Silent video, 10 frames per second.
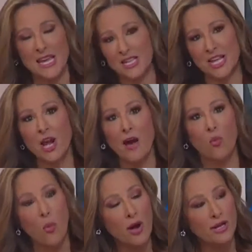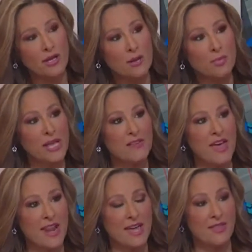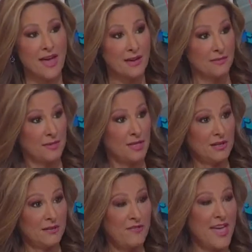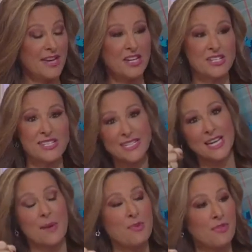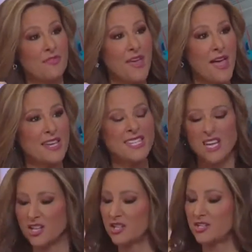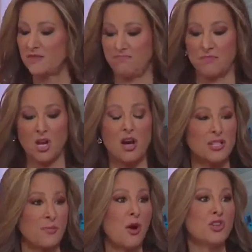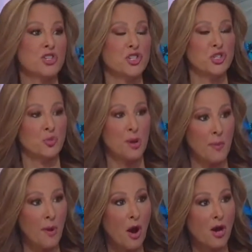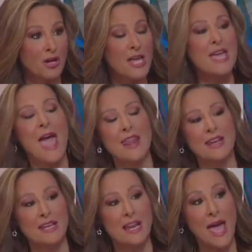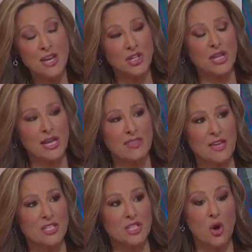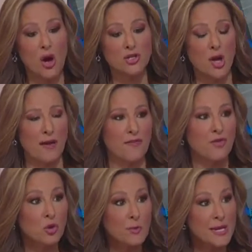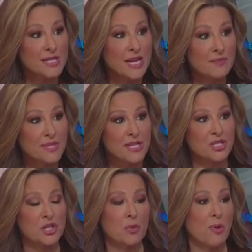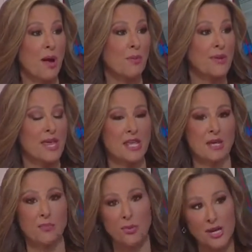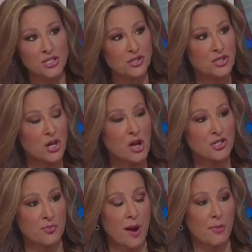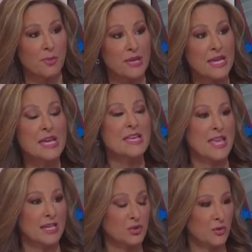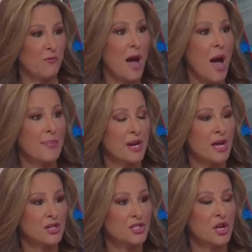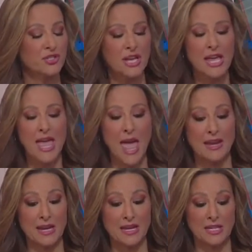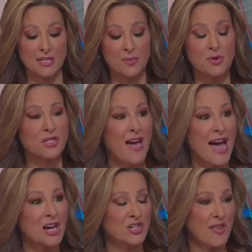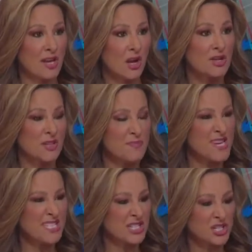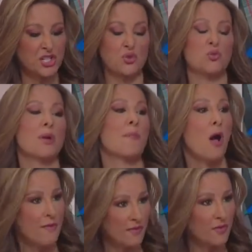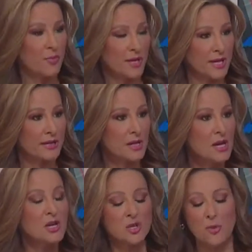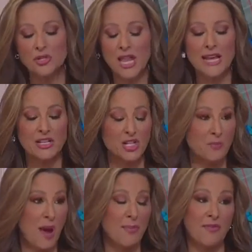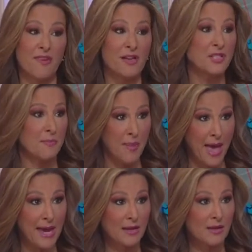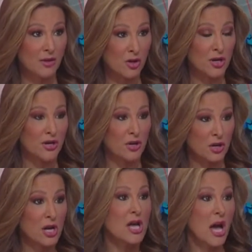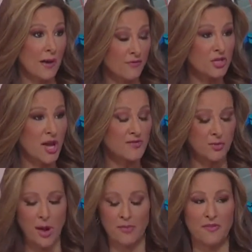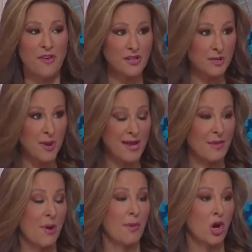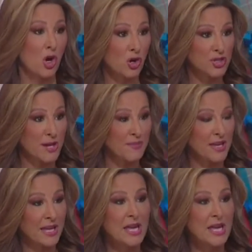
You take off one blade of that fan and you stick it up in the fan, it's going to cause parts to just rip apart. And in an engine like this, you also have fuel being dumped in, so you're probably getting compressor stalls, you're probably getting sort of pop and hung stalls, and an explosive action that can cause the pieces to just rip off of the plane. So most likely, she probably felt a bang. Her and her first officer probably felt a bang. They probably heard something.